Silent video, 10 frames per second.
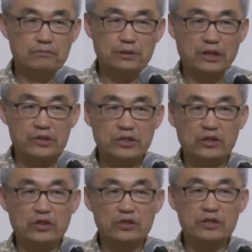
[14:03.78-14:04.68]
because they
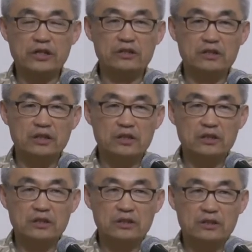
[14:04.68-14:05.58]
heard that
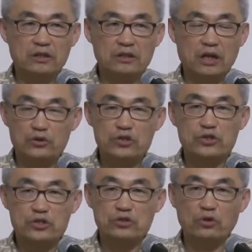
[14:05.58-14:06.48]
our
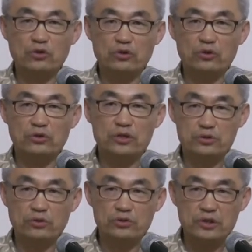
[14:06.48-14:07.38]
church no longer is
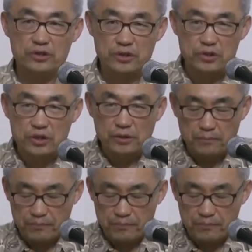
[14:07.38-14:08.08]
going to exist?